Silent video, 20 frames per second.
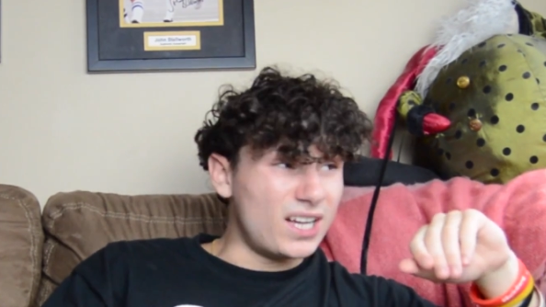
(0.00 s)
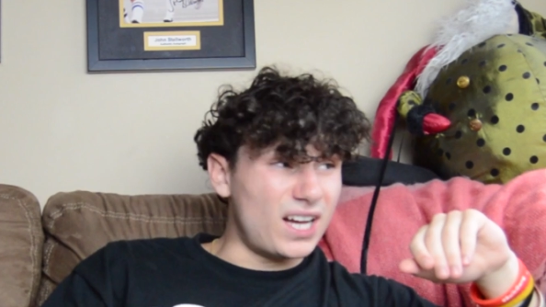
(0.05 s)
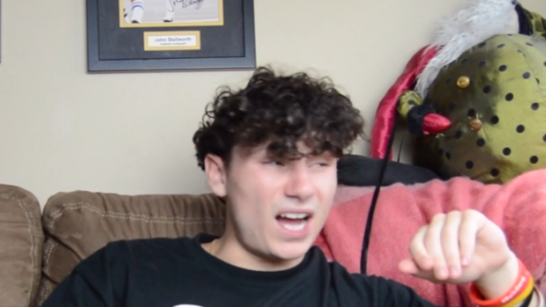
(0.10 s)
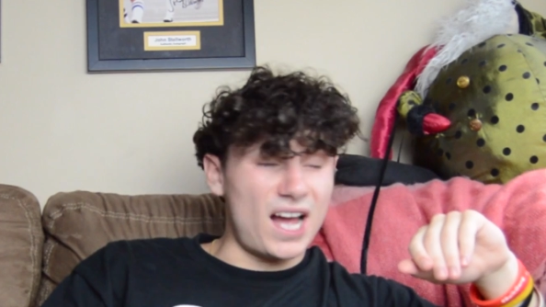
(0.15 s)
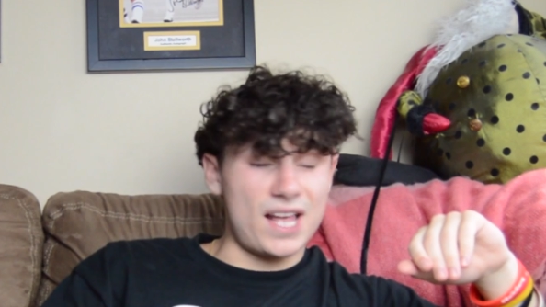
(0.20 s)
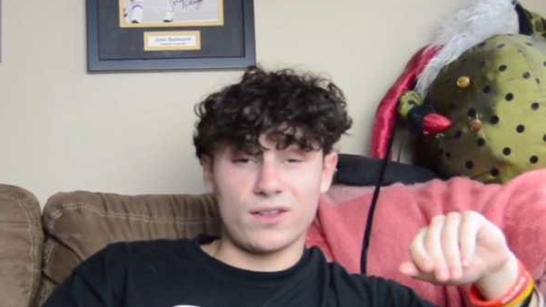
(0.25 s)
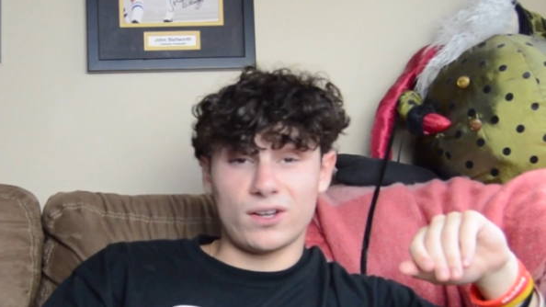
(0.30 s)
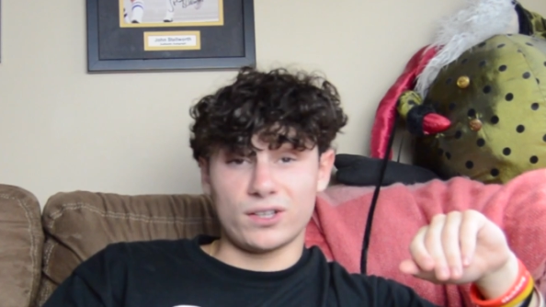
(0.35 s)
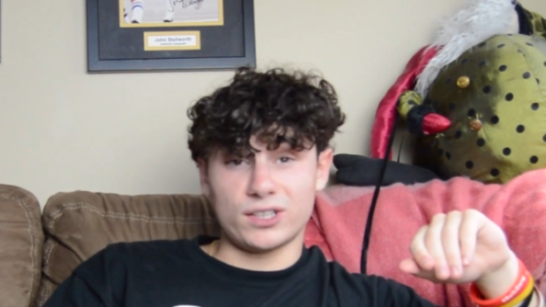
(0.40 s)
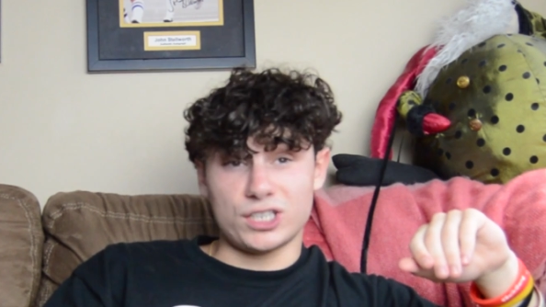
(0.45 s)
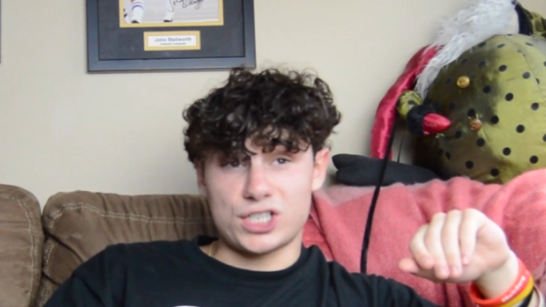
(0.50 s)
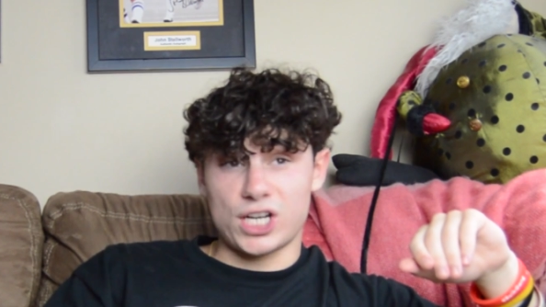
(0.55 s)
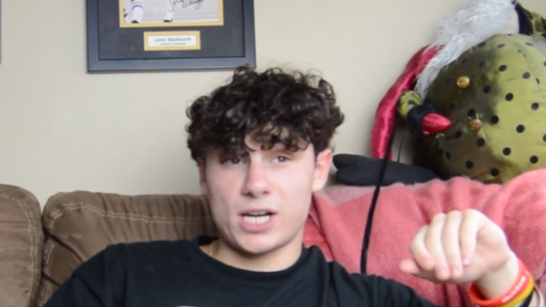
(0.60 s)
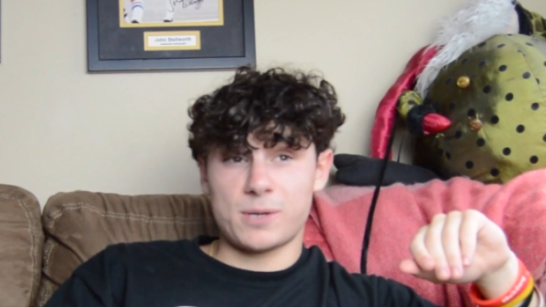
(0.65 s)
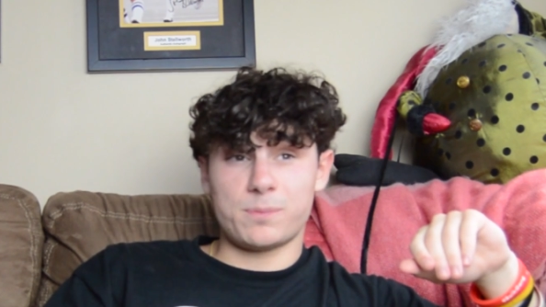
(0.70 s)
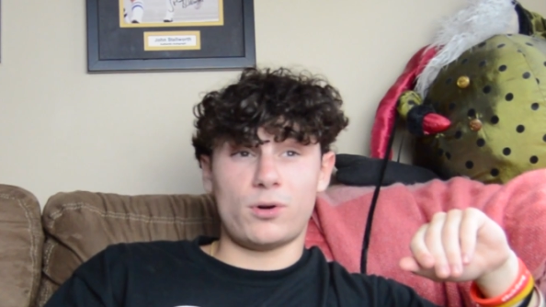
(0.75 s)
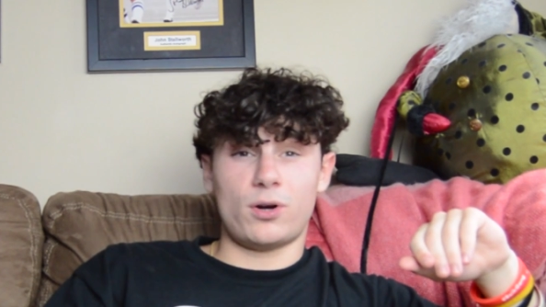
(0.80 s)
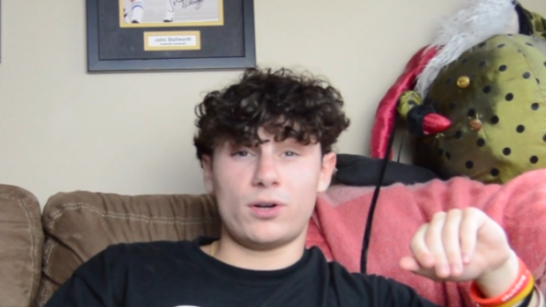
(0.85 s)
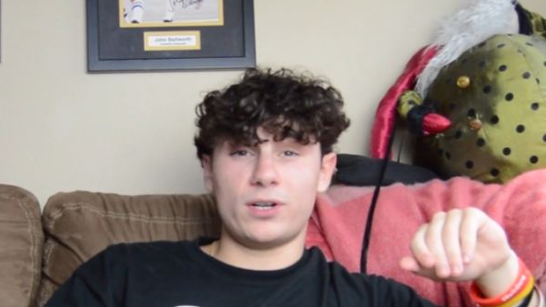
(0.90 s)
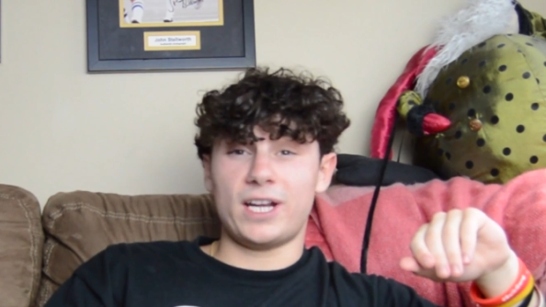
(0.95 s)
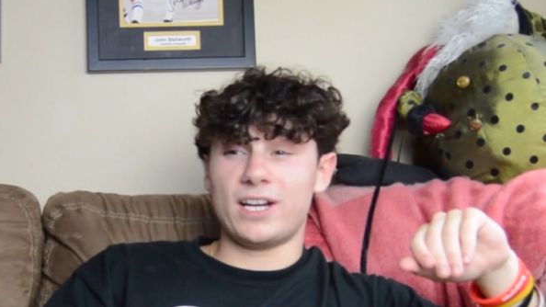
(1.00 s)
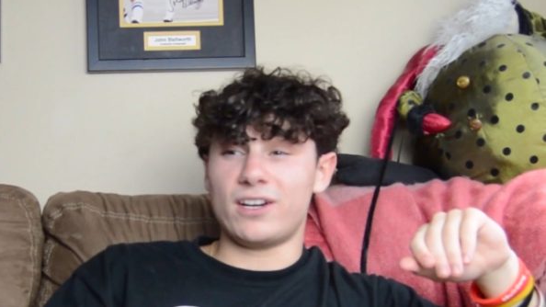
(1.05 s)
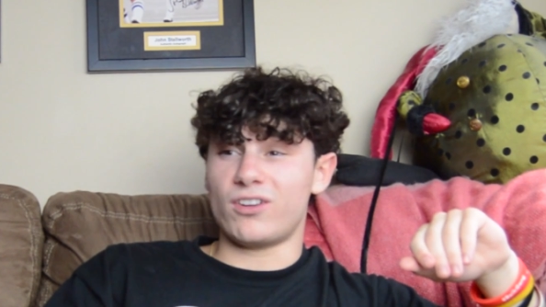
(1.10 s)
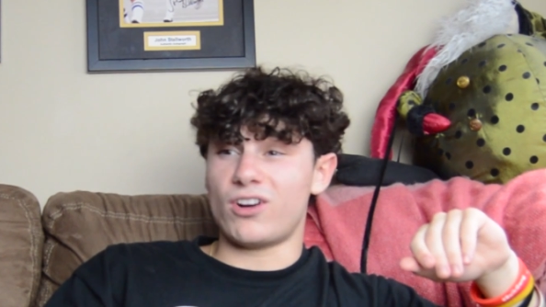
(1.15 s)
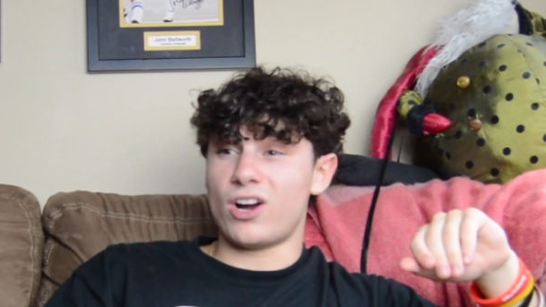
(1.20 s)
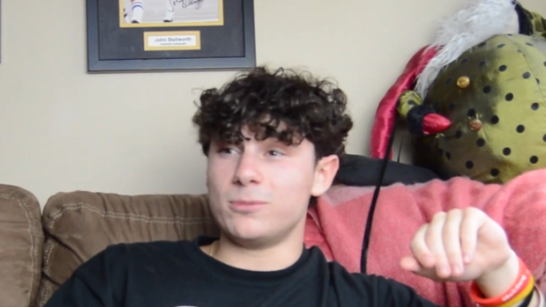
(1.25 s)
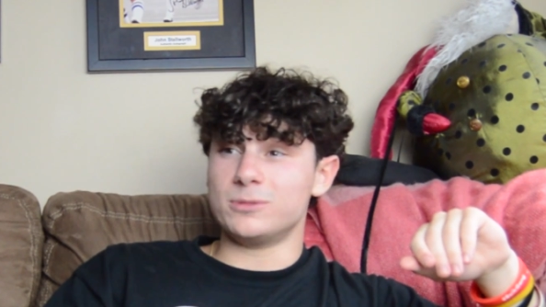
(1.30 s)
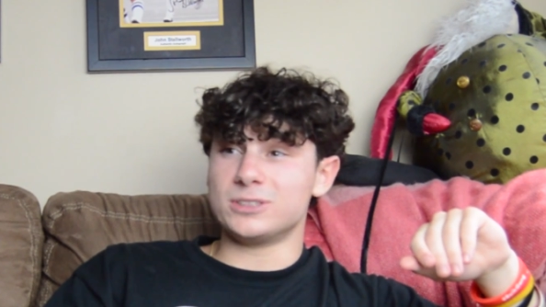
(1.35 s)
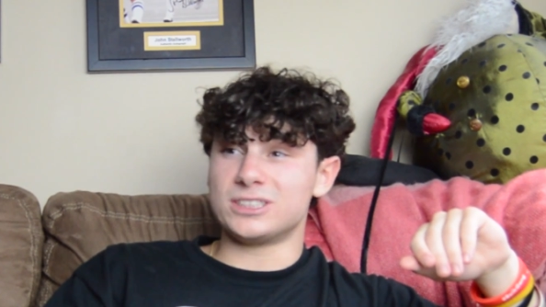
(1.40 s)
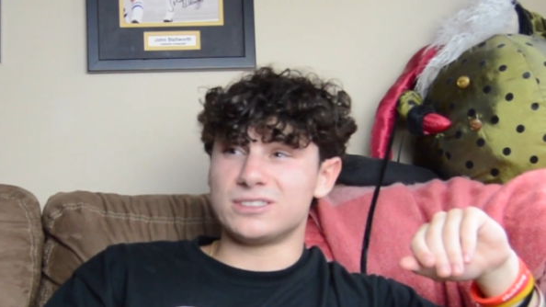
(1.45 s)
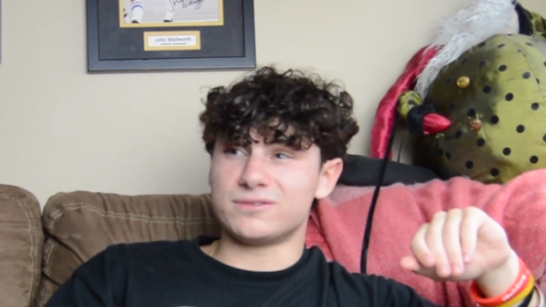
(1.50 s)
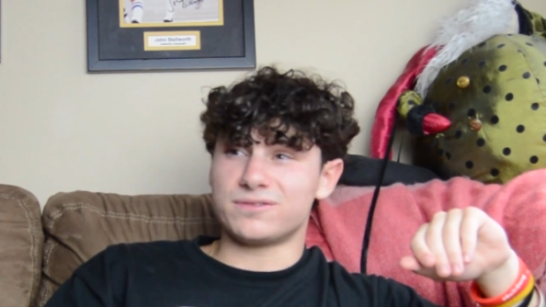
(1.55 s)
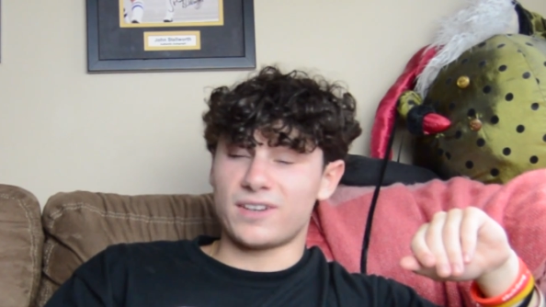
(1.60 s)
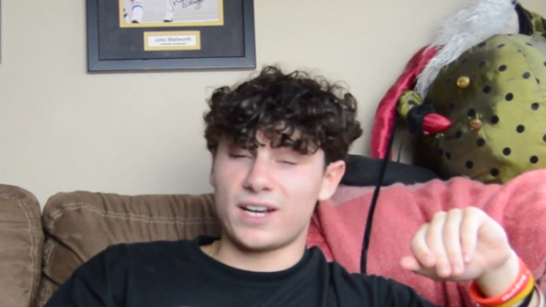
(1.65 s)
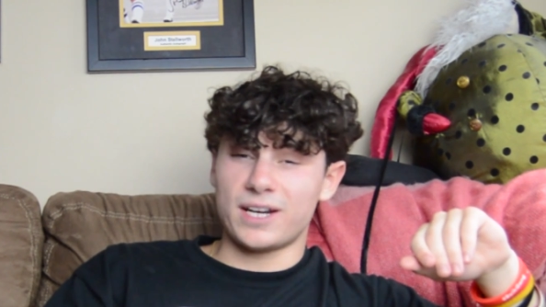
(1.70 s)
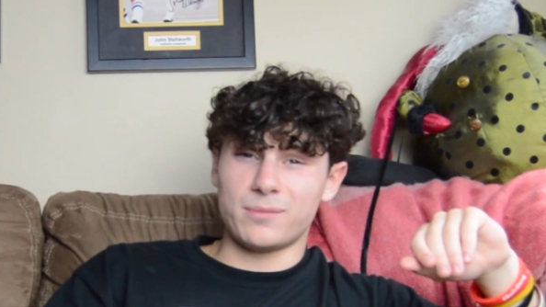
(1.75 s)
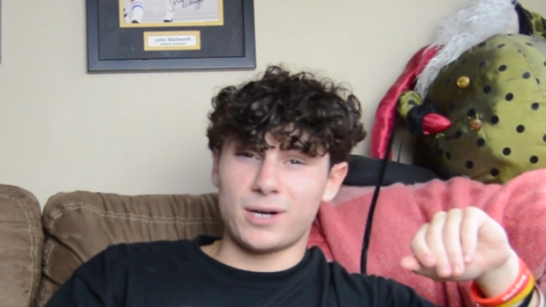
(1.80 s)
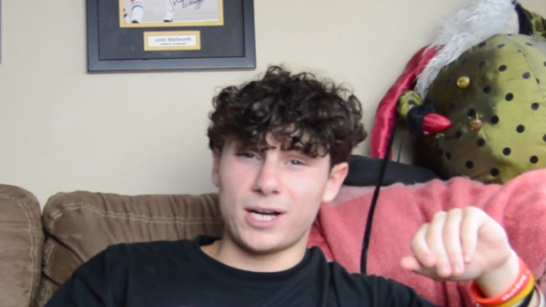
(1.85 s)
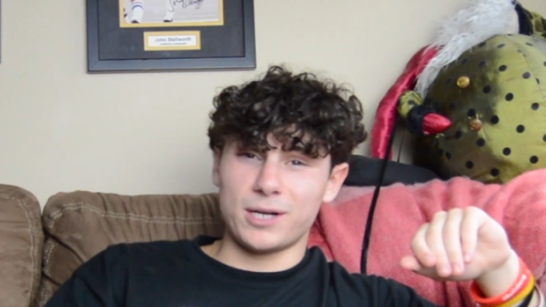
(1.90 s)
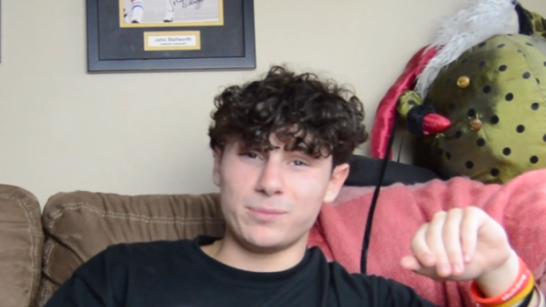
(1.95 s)
I thought the Jake Paul Nate Robinson
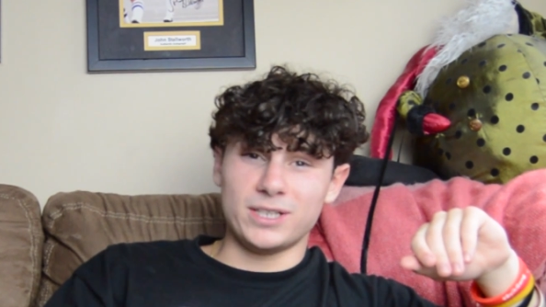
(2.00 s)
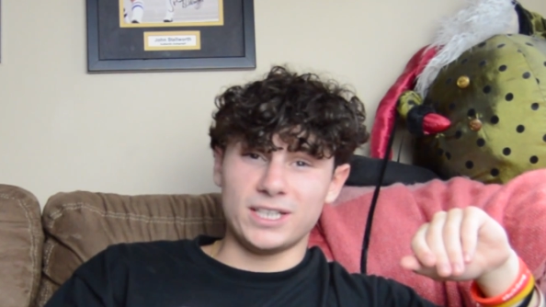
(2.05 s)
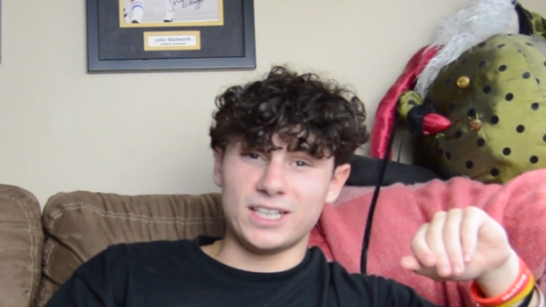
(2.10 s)
fight might be